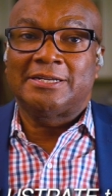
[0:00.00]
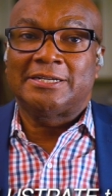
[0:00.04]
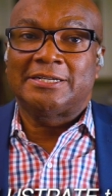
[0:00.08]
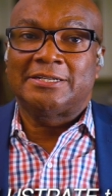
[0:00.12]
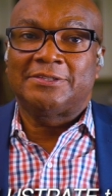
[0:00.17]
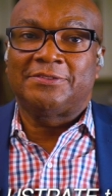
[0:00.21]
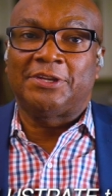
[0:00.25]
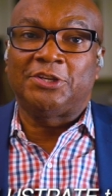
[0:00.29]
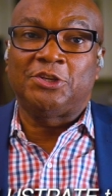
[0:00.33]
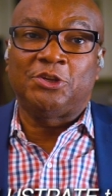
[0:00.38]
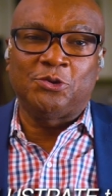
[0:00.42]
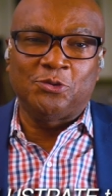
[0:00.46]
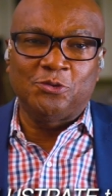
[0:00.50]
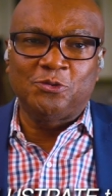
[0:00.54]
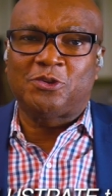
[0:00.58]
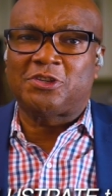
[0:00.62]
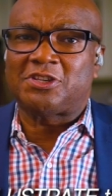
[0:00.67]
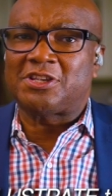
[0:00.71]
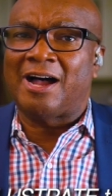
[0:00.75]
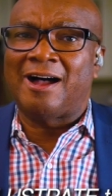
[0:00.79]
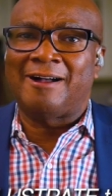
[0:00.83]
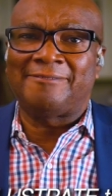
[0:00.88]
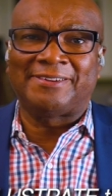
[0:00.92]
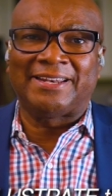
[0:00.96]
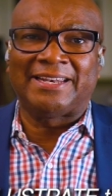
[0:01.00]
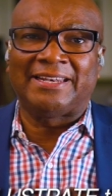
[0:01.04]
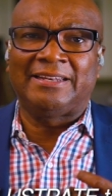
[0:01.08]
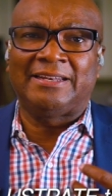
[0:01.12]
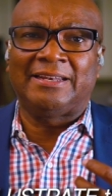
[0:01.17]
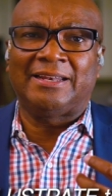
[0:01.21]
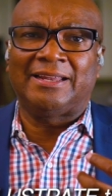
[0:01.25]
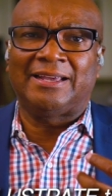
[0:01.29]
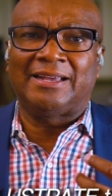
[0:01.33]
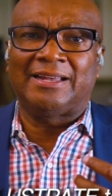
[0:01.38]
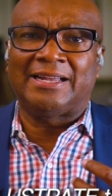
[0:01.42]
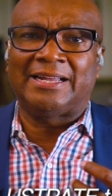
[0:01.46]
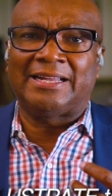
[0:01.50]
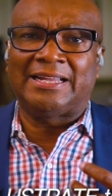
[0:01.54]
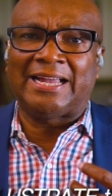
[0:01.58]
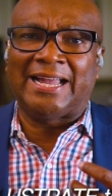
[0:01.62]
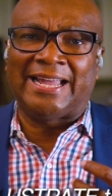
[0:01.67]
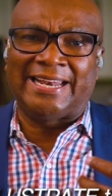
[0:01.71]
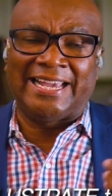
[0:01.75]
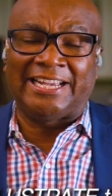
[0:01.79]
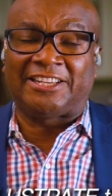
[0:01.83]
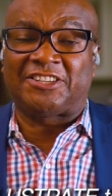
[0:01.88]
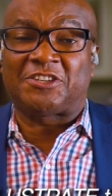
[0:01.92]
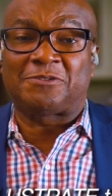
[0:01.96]
The use of
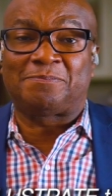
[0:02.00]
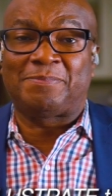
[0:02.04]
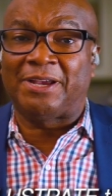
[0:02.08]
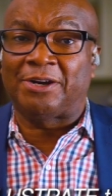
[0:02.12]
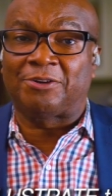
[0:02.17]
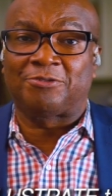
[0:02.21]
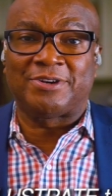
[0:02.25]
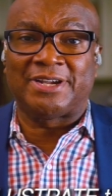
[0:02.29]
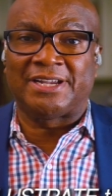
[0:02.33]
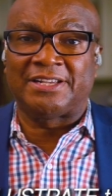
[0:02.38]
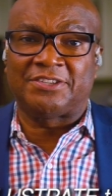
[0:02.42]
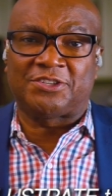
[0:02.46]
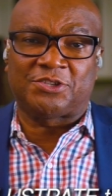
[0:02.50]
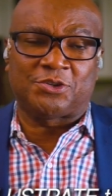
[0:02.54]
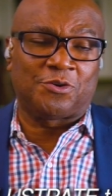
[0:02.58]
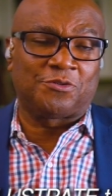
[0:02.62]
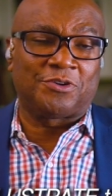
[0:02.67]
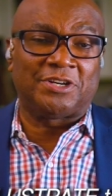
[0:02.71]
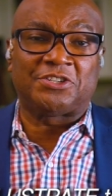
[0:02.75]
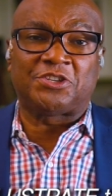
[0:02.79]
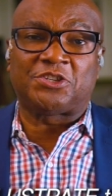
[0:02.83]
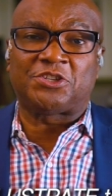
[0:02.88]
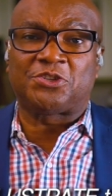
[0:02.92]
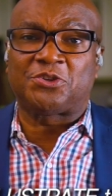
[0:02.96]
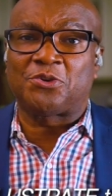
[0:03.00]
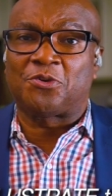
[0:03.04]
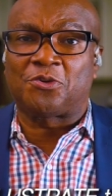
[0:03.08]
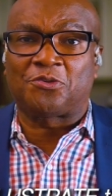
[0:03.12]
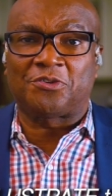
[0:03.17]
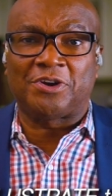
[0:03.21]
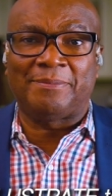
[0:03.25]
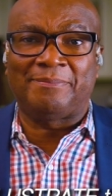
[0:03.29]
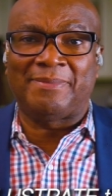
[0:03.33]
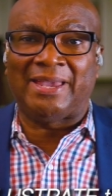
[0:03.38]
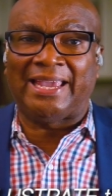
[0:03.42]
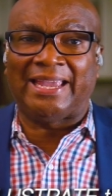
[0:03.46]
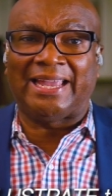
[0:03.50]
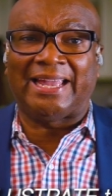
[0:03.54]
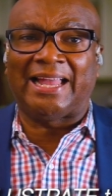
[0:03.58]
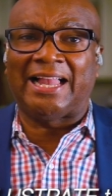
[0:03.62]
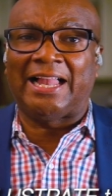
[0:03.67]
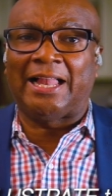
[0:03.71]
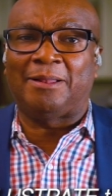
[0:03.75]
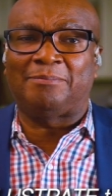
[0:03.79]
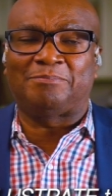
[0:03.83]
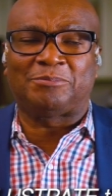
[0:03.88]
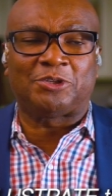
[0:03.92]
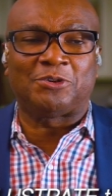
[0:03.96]
an experience or a story may
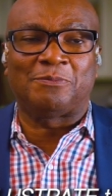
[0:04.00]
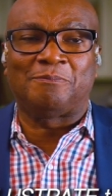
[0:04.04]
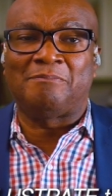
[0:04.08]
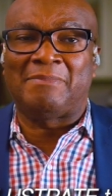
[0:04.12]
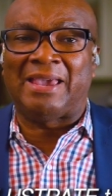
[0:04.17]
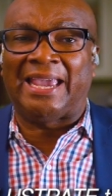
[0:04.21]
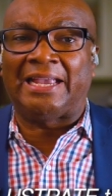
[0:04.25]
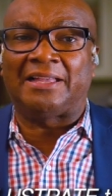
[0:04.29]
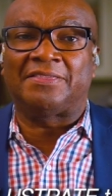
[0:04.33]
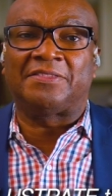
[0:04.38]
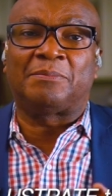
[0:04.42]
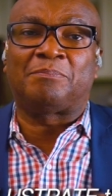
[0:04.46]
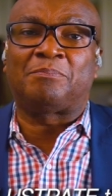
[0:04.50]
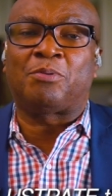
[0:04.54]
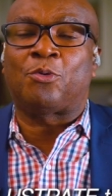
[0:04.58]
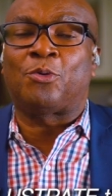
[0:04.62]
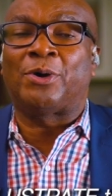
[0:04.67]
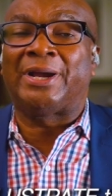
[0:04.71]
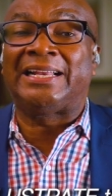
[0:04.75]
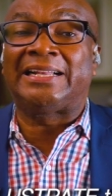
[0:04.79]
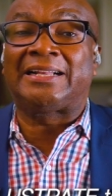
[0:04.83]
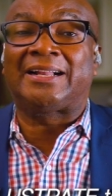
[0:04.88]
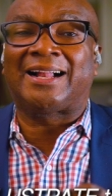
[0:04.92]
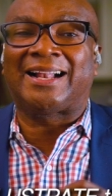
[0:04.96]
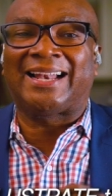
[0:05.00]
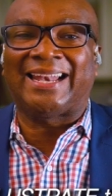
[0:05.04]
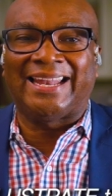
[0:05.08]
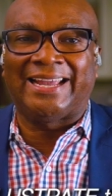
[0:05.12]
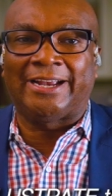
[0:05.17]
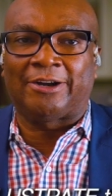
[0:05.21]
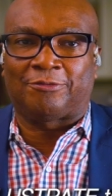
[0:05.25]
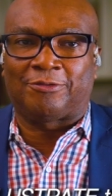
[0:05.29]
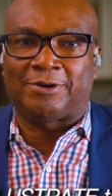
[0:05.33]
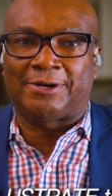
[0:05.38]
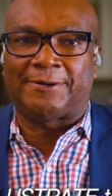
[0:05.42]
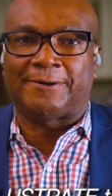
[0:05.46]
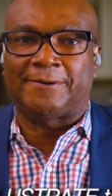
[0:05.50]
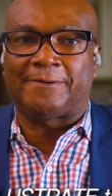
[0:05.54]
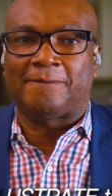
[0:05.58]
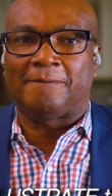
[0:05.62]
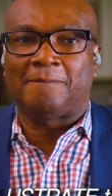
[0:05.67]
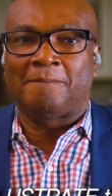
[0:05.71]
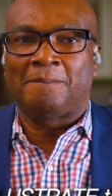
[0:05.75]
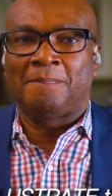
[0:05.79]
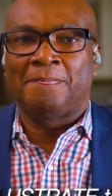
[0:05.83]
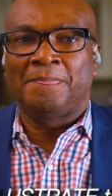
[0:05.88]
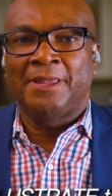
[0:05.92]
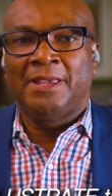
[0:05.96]
help to make the point clearer.
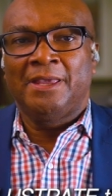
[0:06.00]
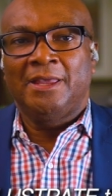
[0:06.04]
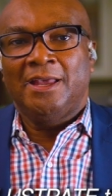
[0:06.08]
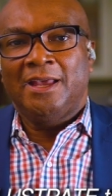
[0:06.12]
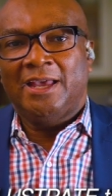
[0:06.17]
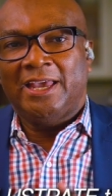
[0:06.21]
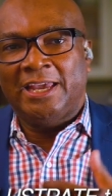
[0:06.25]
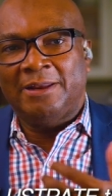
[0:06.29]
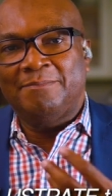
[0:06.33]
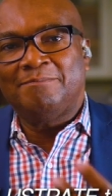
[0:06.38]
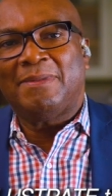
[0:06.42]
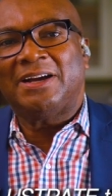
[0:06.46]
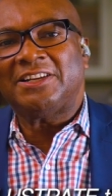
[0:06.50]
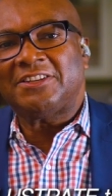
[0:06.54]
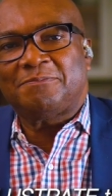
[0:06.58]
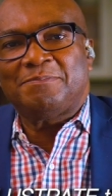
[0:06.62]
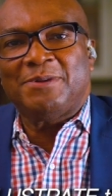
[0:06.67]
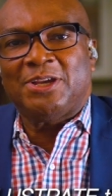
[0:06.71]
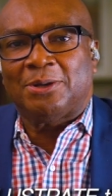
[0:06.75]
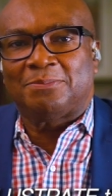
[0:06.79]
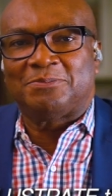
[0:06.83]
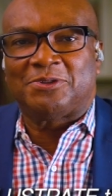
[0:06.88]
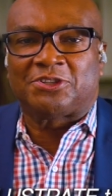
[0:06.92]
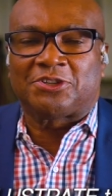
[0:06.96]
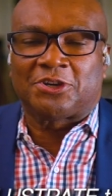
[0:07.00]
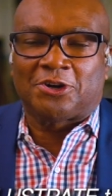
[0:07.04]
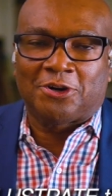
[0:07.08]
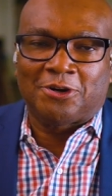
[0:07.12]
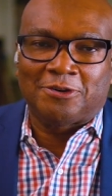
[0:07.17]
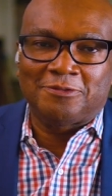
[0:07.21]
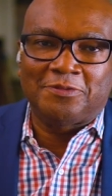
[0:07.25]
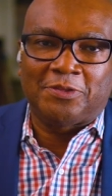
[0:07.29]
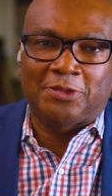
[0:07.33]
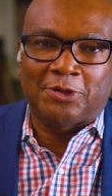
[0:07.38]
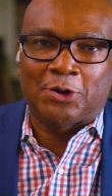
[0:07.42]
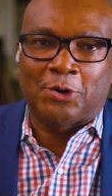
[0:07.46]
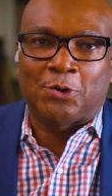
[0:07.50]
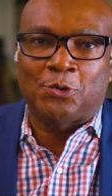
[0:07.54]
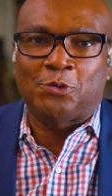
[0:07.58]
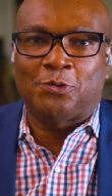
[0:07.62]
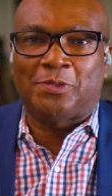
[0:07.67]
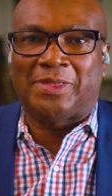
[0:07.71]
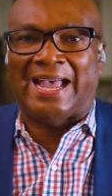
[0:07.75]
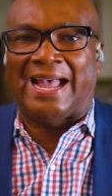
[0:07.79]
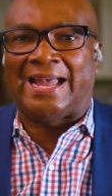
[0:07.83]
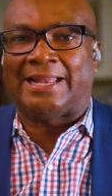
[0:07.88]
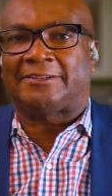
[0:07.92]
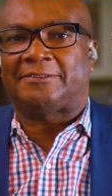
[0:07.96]
It must be observed, though,
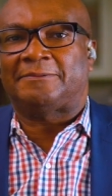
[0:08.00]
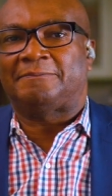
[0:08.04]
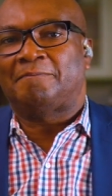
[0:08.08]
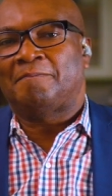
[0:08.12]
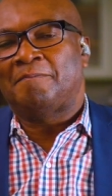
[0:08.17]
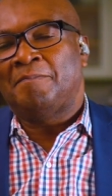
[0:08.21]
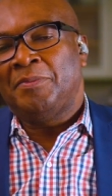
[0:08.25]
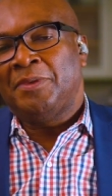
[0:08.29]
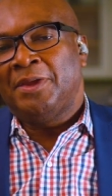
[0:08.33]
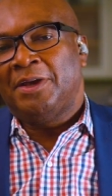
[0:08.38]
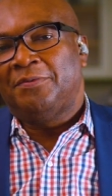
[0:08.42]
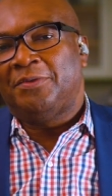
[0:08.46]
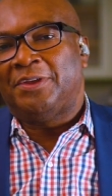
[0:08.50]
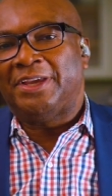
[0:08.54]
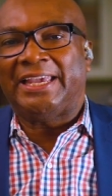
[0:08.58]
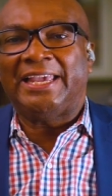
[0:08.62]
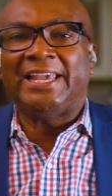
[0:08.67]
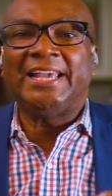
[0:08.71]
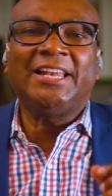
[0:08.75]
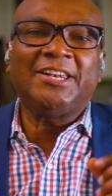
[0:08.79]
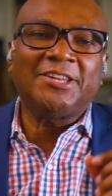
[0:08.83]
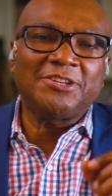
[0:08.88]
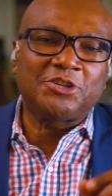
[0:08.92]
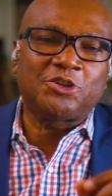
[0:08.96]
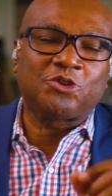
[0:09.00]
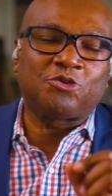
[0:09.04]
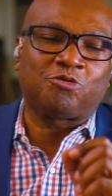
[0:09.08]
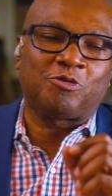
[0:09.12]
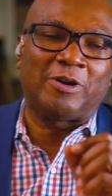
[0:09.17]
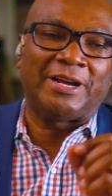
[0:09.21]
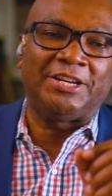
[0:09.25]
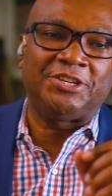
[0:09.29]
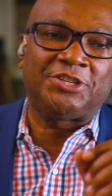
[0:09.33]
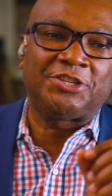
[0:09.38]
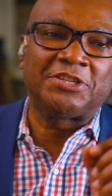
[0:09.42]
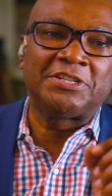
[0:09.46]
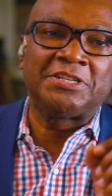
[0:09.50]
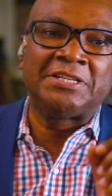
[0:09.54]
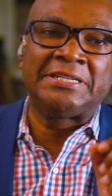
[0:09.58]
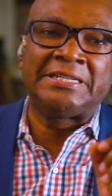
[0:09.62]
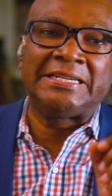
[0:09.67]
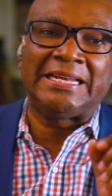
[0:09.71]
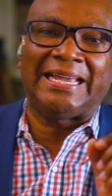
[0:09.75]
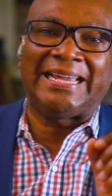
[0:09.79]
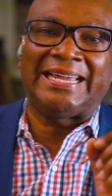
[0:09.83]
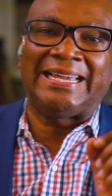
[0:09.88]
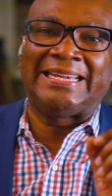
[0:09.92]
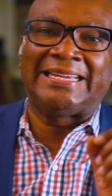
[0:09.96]
that the illustration
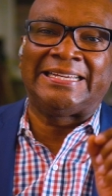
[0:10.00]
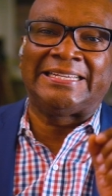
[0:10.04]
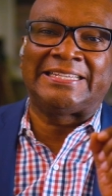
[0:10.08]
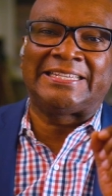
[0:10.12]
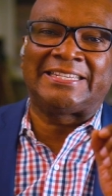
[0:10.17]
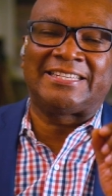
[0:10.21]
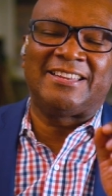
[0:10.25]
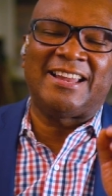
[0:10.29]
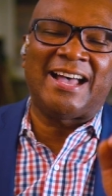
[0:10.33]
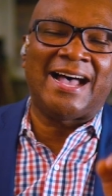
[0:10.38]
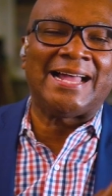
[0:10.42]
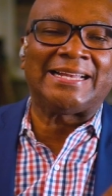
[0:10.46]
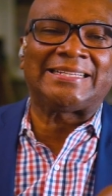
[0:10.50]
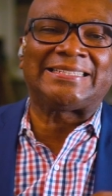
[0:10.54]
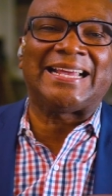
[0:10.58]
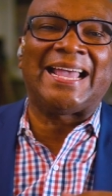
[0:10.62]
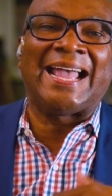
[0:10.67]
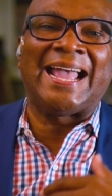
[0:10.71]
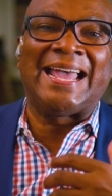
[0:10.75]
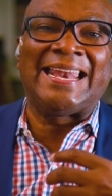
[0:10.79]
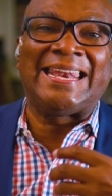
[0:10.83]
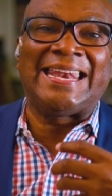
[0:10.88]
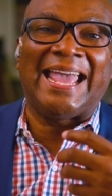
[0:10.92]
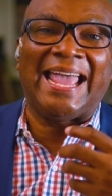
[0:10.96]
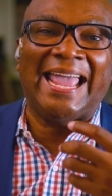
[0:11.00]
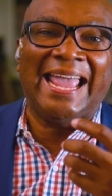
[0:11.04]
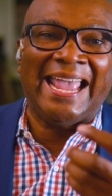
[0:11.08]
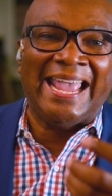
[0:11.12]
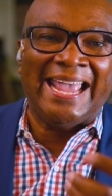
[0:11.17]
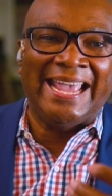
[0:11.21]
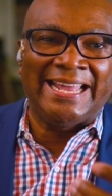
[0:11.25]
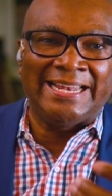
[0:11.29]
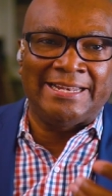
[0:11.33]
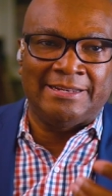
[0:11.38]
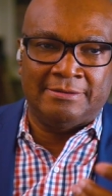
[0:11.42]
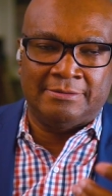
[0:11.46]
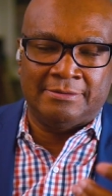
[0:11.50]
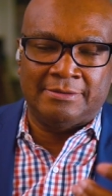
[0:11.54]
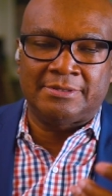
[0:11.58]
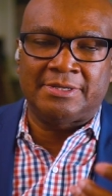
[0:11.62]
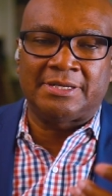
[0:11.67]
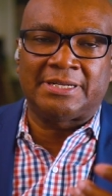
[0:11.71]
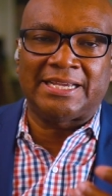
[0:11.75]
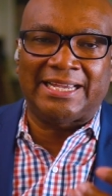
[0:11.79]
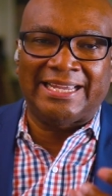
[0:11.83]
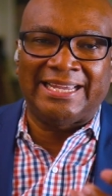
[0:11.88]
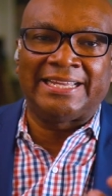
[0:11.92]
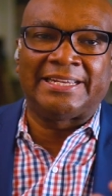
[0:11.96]
is not an
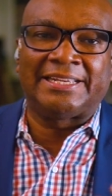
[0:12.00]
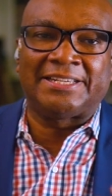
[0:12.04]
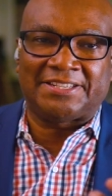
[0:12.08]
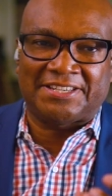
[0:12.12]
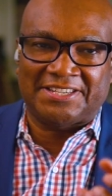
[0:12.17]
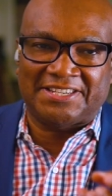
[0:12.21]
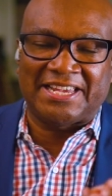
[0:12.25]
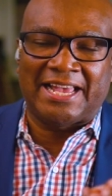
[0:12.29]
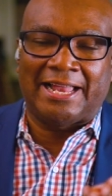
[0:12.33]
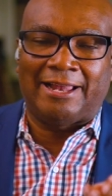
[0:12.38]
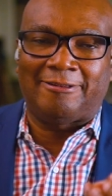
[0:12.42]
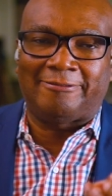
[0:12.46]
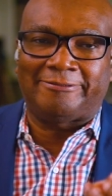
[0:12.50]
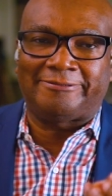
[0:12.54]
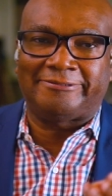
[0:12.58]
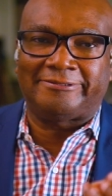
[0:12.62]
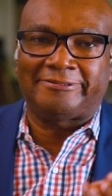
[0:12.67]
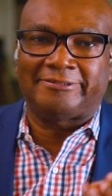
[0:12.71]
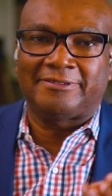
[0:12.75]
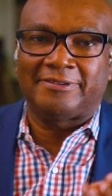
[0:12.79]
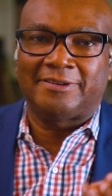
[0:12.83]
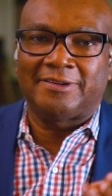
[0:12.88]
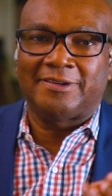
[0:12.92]
end in itself.